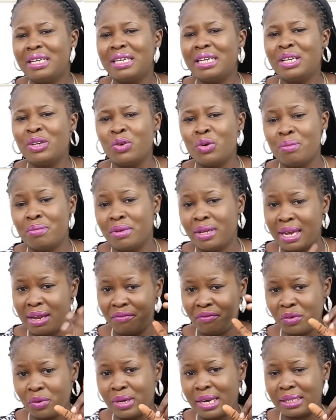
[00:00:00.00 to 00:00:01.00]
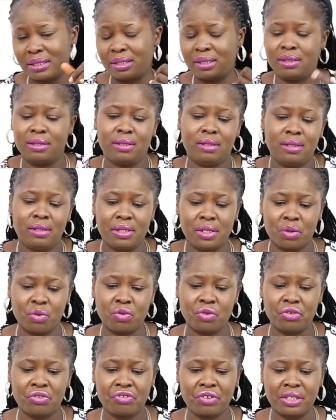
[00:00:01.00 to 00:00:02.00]
Indomie. I feel that is a
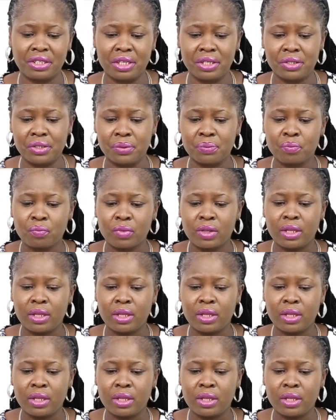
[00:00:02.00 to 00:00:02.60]
good strategy.